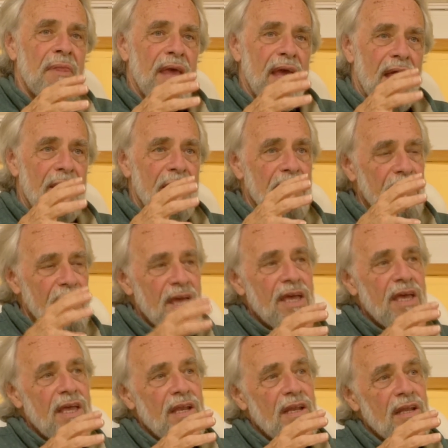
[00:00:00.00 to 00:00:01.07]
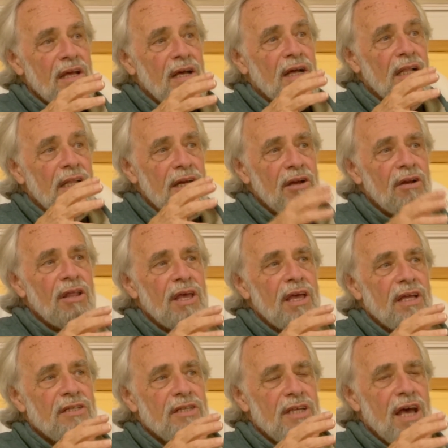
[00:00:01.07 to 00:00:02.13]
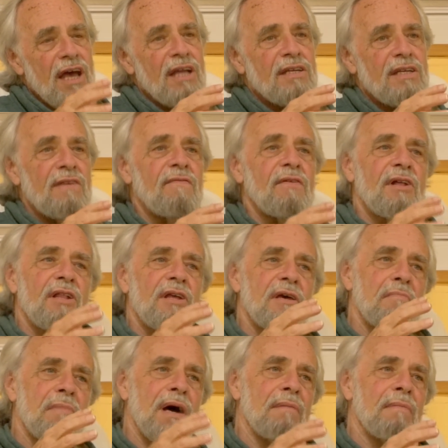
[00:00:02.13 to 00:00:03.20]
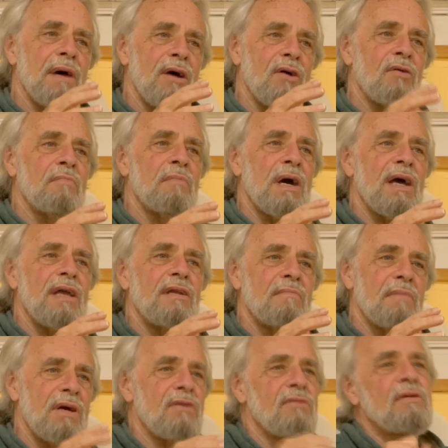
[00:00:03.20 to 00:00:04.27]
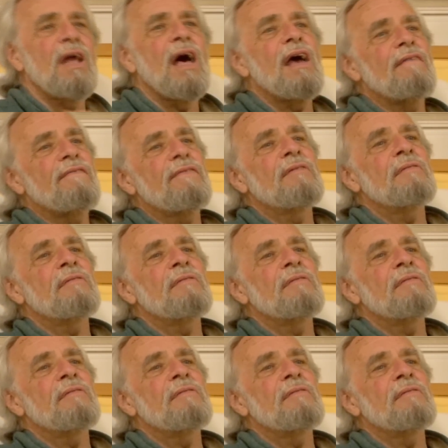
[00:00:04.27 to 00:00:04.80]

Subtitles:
and thinking clearly and scientifically about my own mind and my own life.